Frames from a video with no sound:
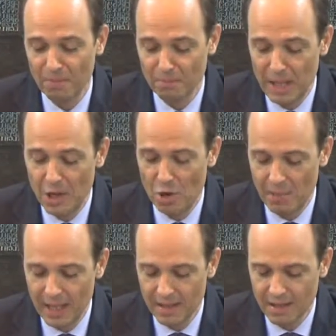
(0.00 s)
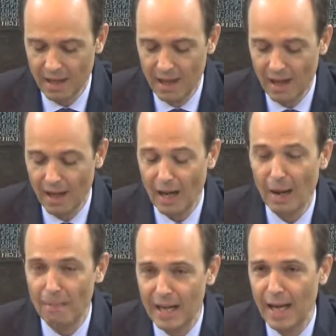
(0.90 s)
meager means,
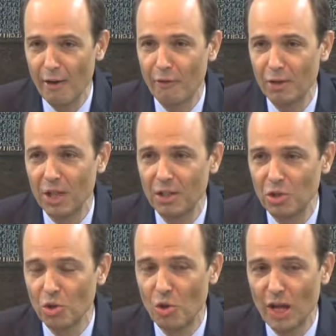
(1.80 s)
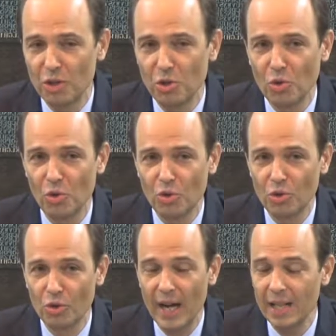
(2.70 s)
a big effort
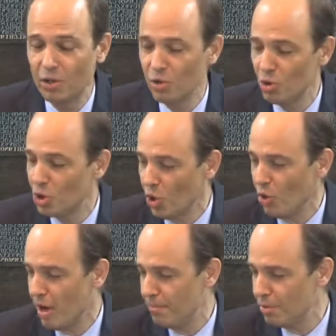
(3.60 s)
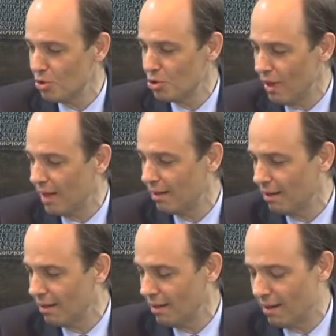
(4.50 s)
into trying to shore up, to
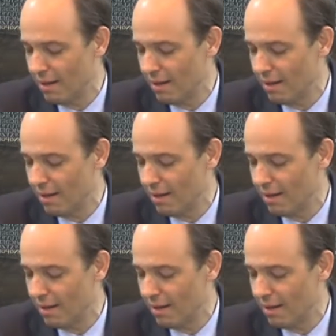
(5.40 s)
strengthen